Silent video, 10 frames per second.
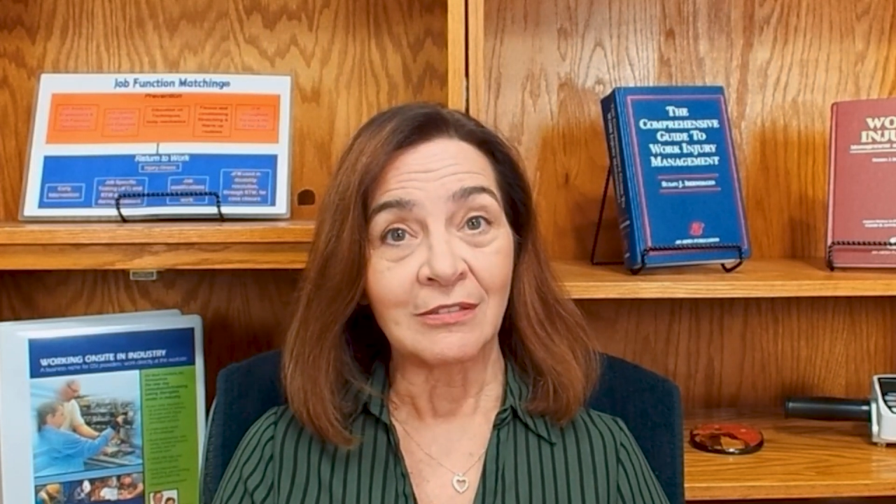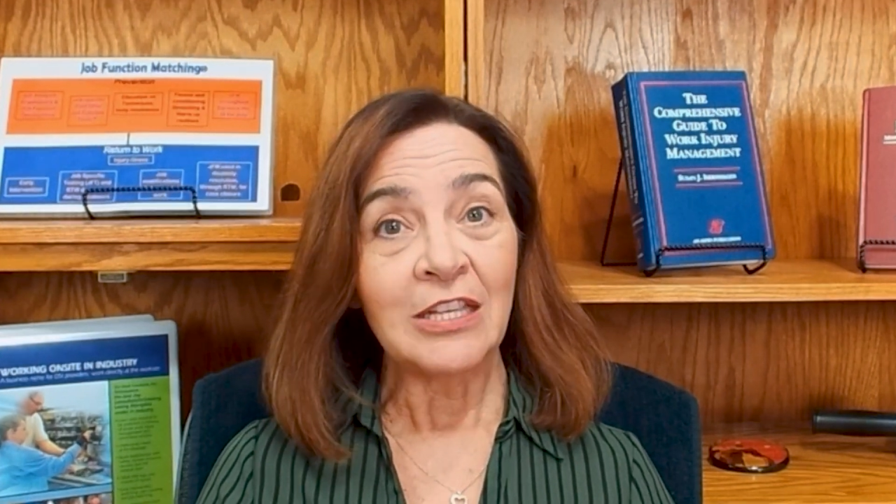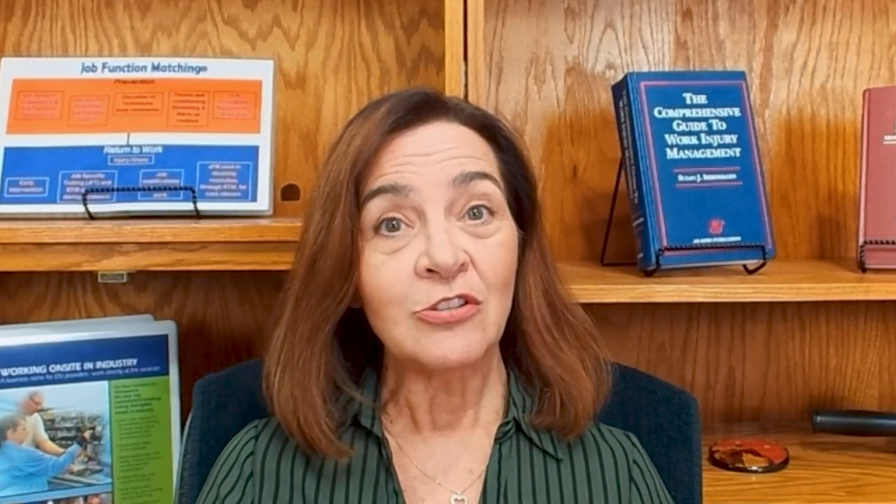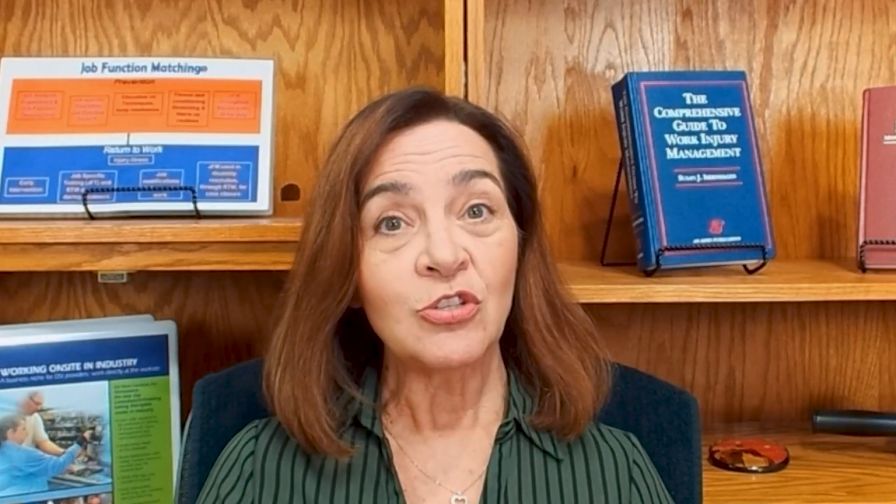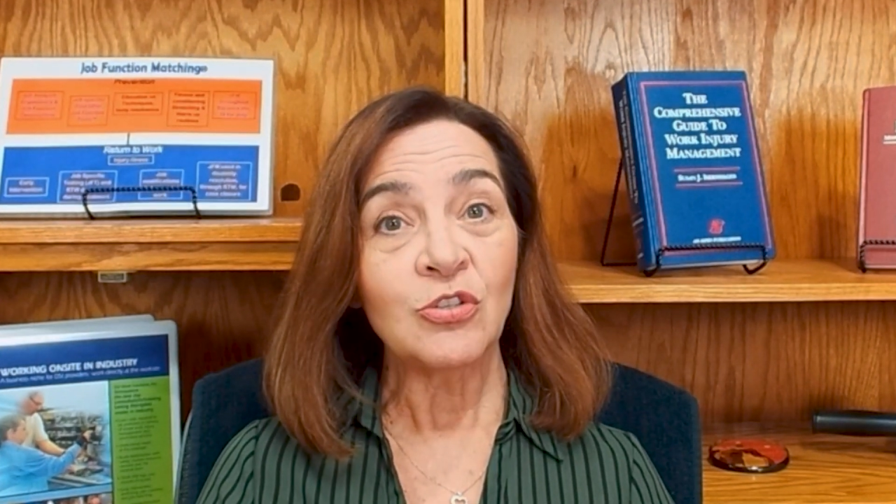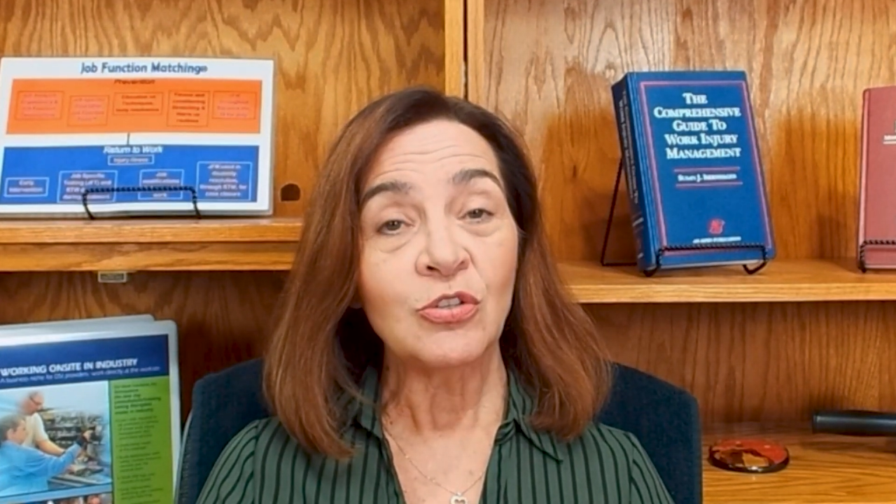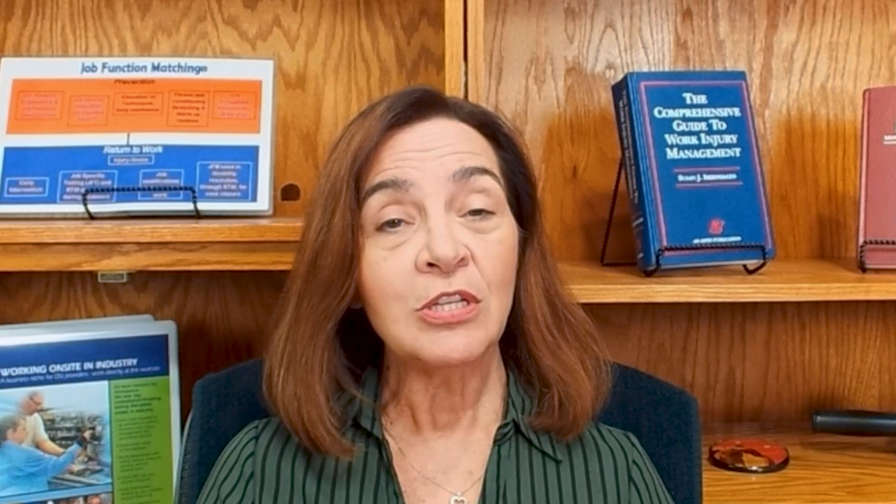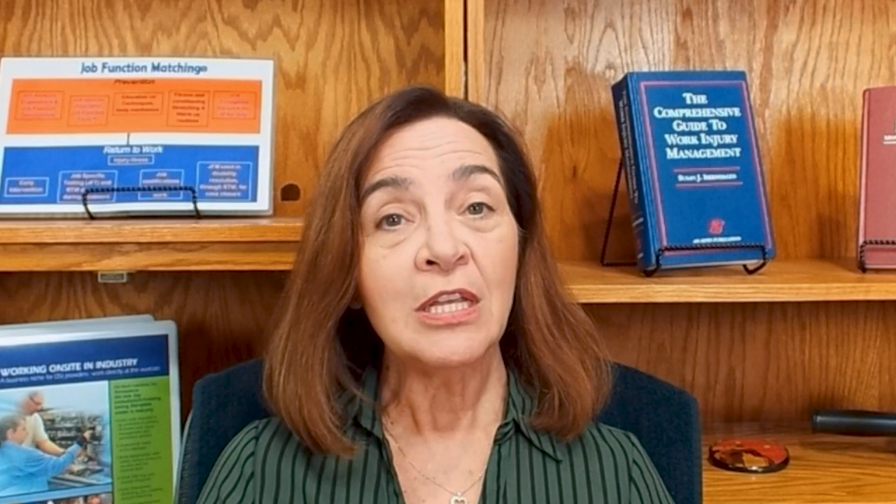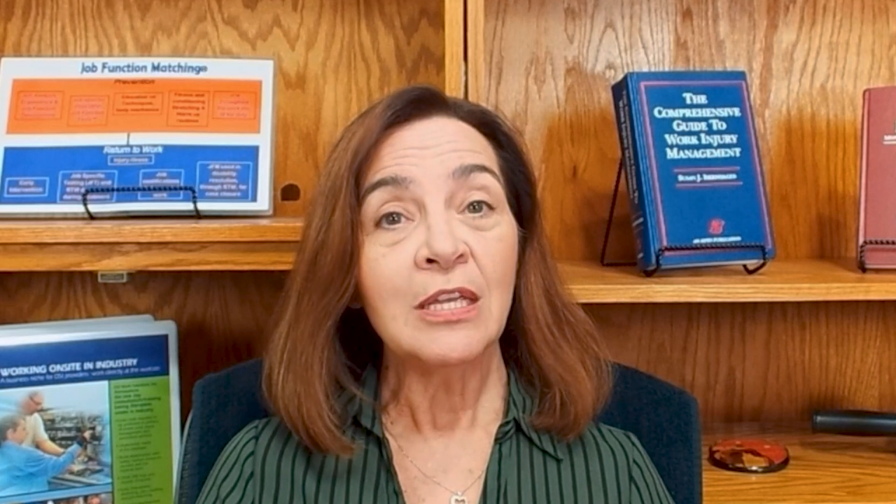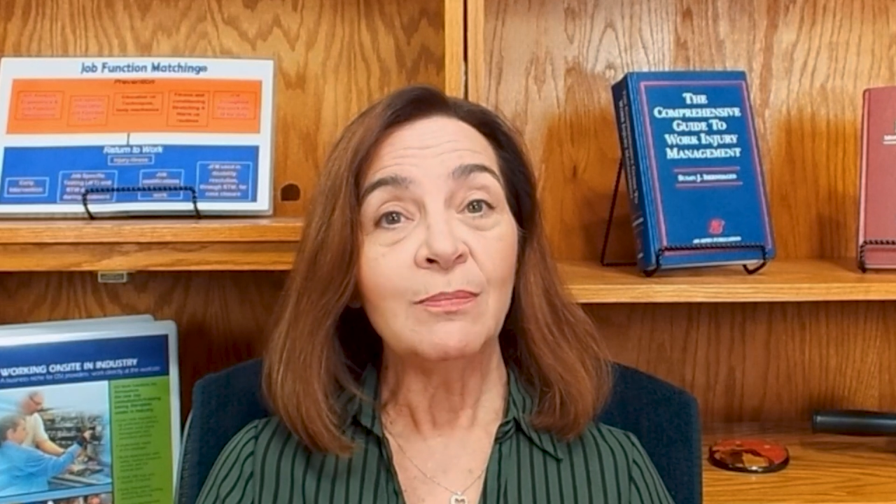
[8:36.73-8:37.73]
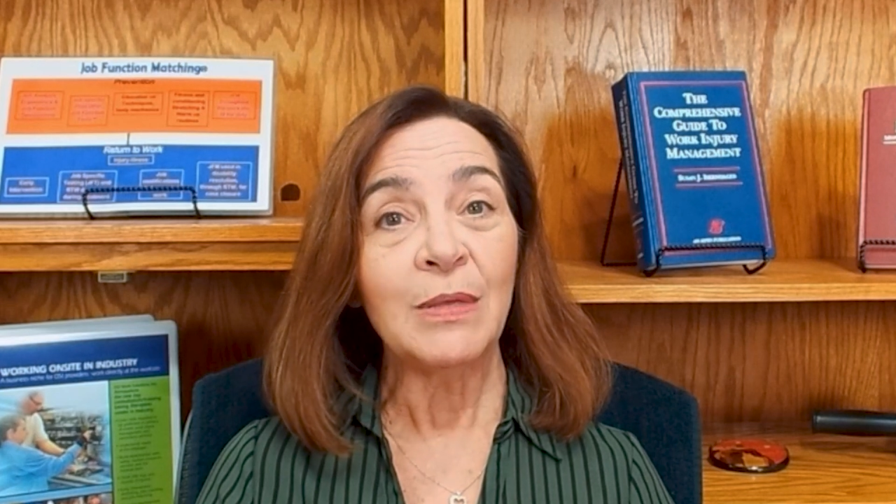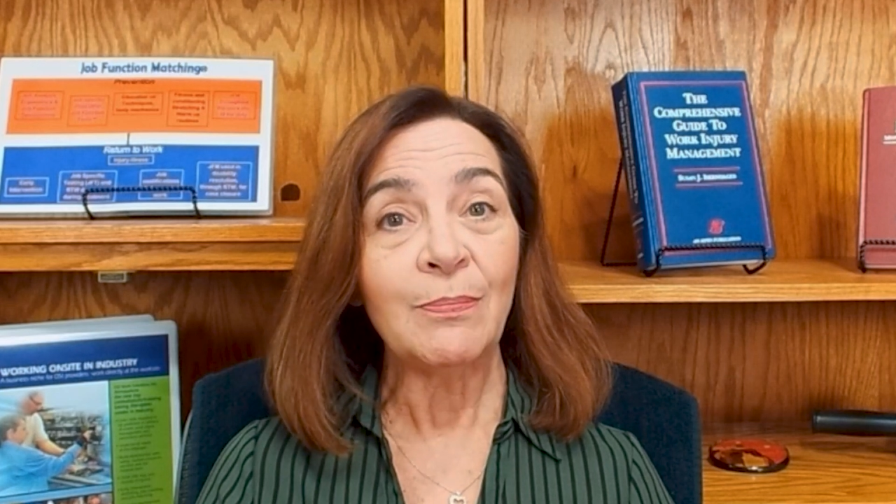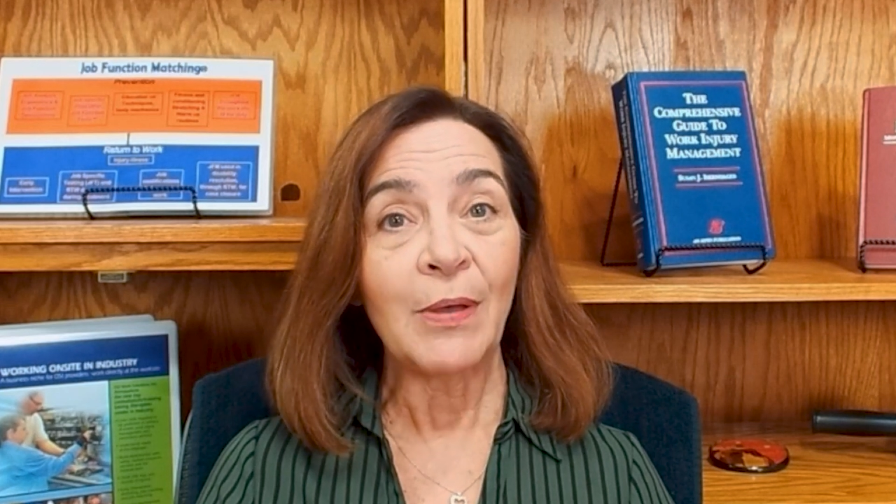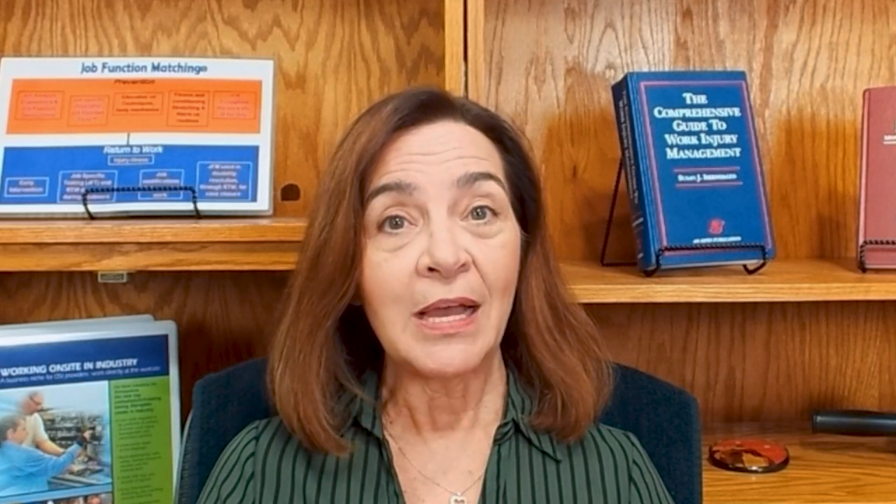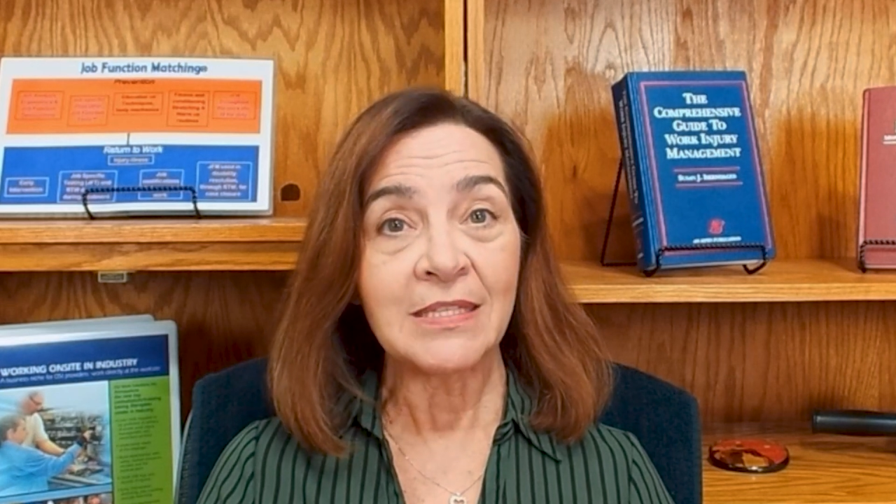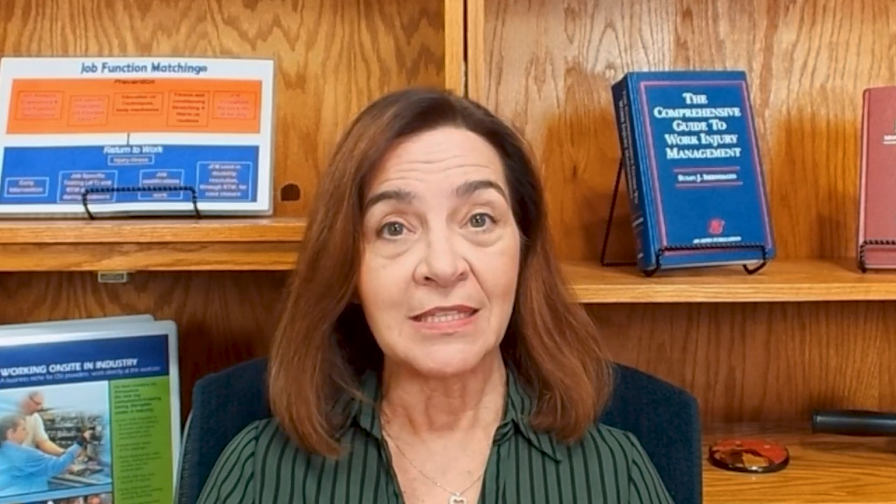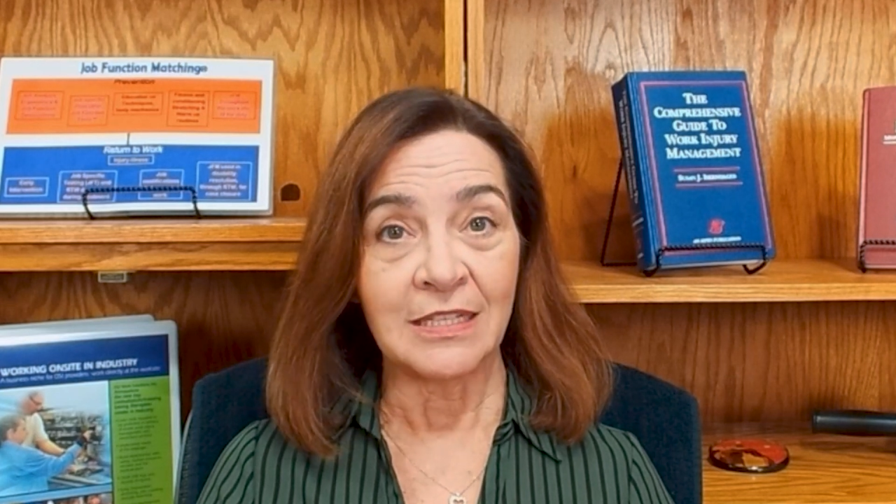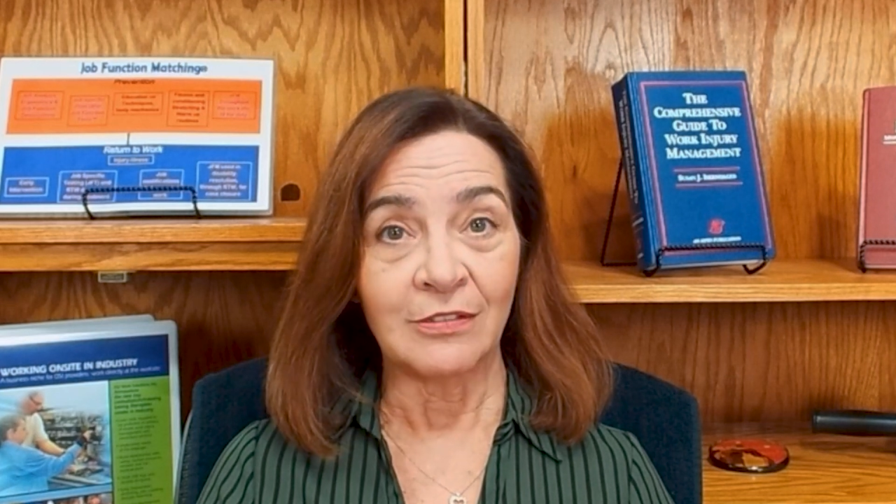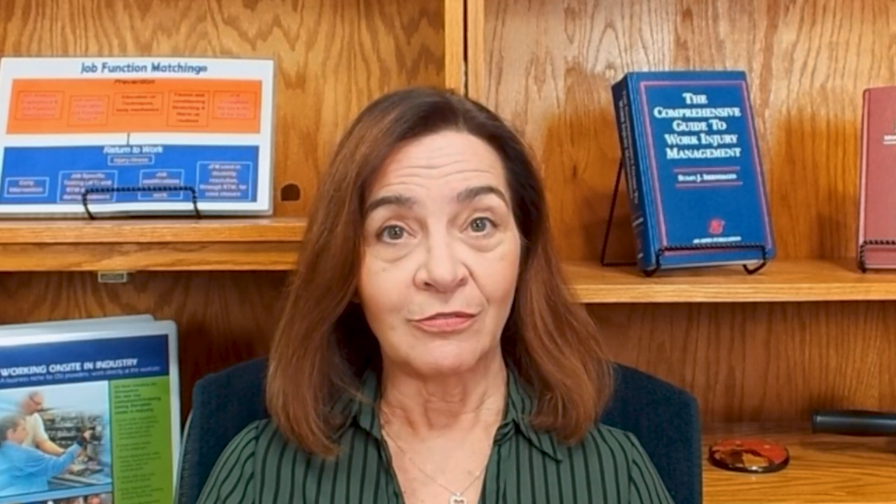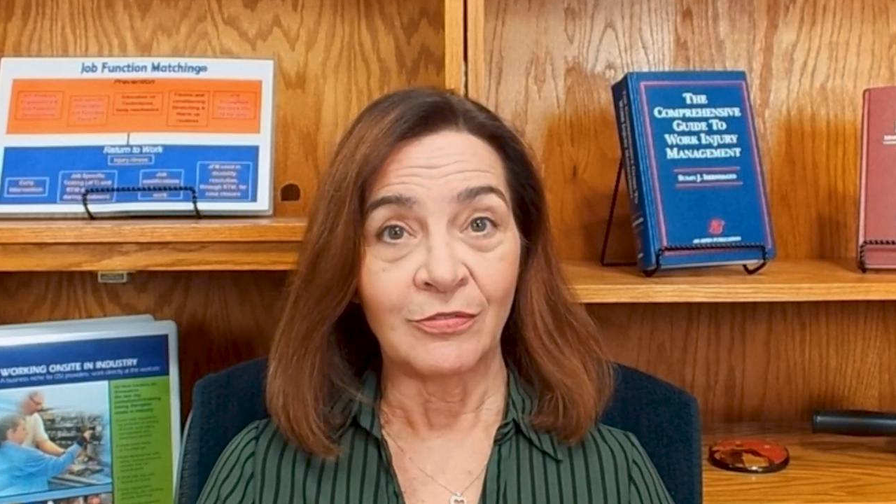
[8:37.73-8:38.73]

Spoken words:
It should be positive.